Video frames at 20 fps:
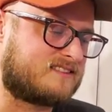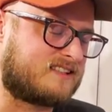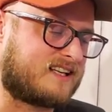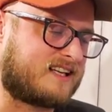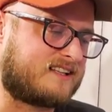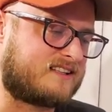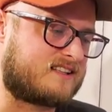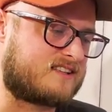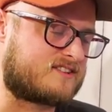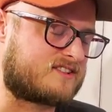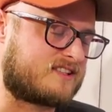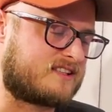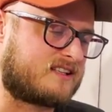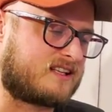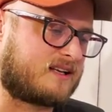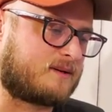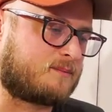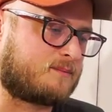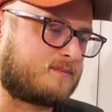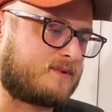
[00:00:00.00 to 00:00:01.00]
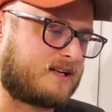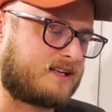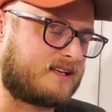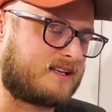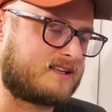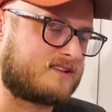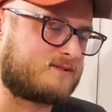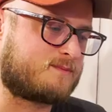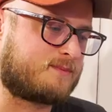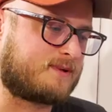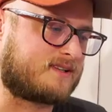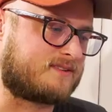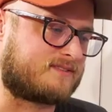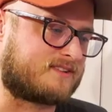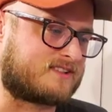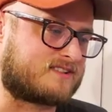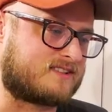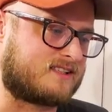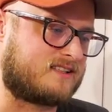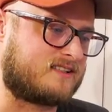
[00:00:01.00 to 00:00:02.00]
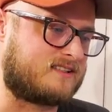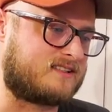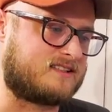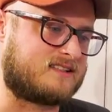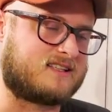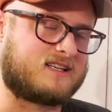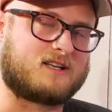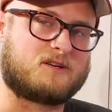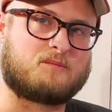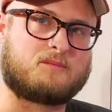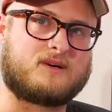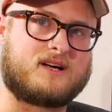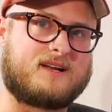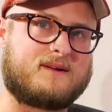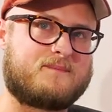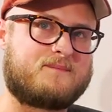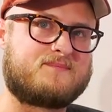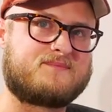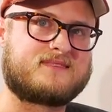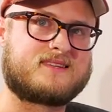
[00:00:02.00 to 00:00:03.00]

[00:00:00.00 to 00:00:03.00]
and there's a nice bit of acidity there, but